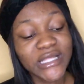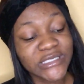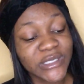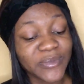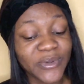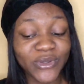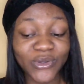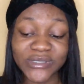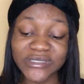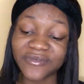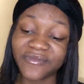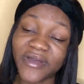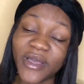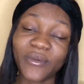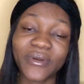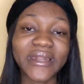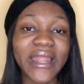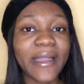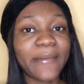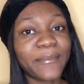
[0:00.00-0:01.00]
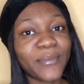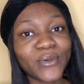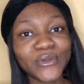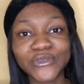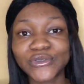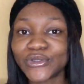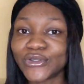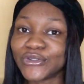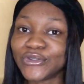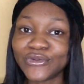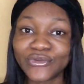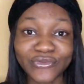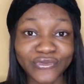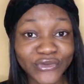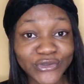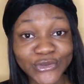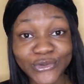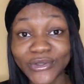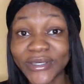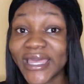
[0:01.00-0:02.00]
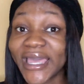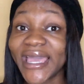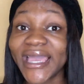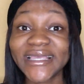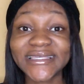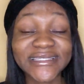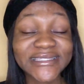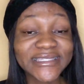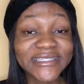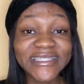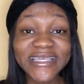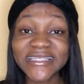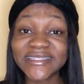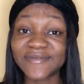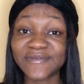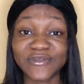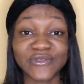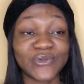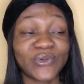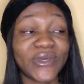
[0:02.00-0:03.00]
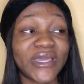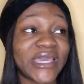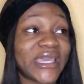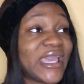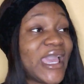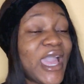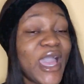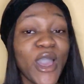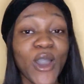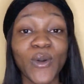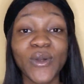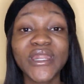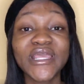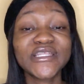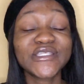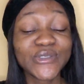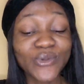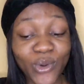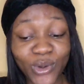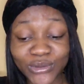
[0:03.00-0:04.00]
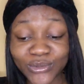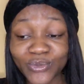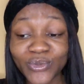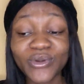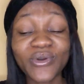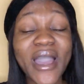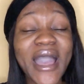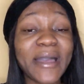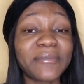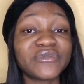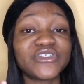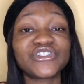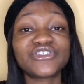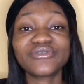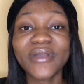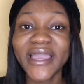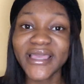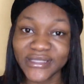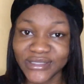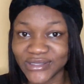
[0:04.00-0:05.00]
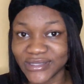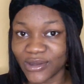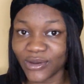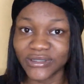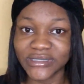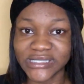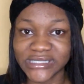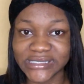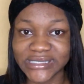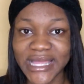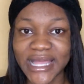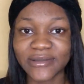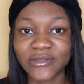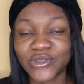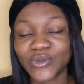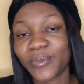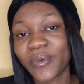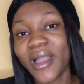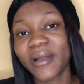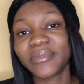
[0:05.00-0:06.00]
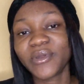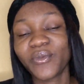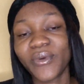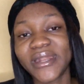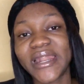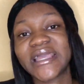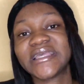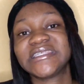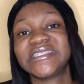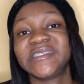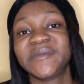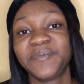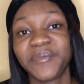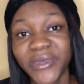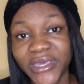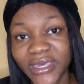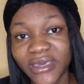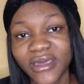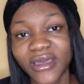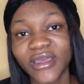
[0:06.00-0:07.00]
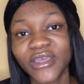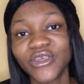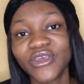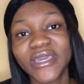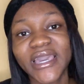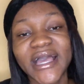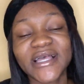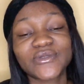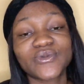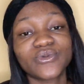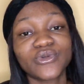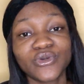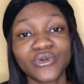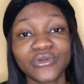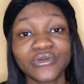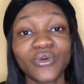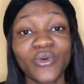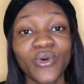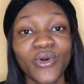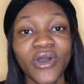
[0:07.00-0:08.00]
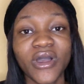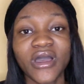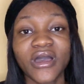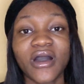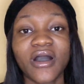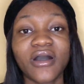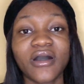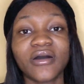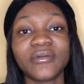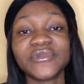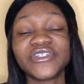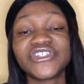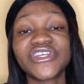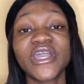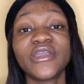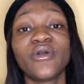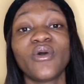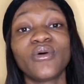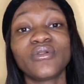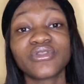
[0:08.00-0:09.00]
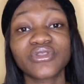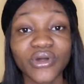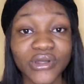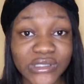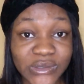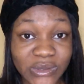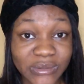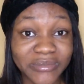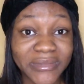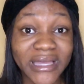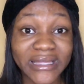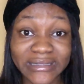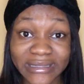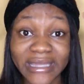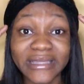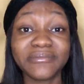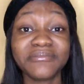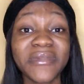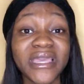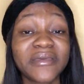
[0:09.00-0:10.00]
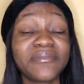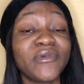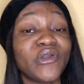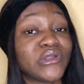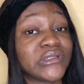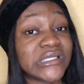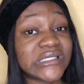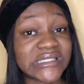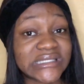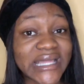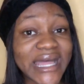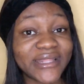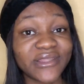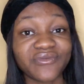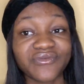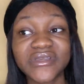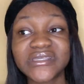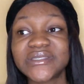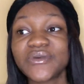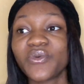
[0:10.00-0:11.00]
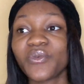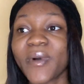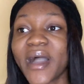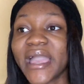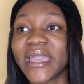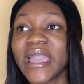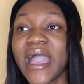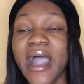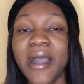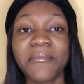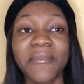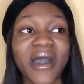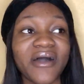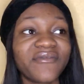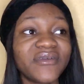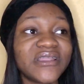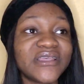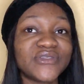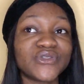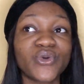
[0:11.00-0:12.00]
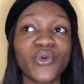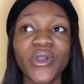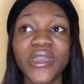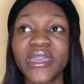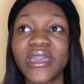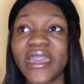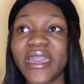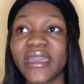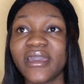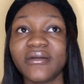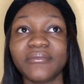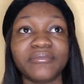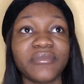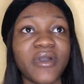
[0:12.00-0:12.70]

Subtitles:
to be notified when I post a new video. Guys, in today's video, I'm trying to understand. So probably when I speak, you guys will, you know, share your own thoughts with me, and then make me understand the reason why Marvin is going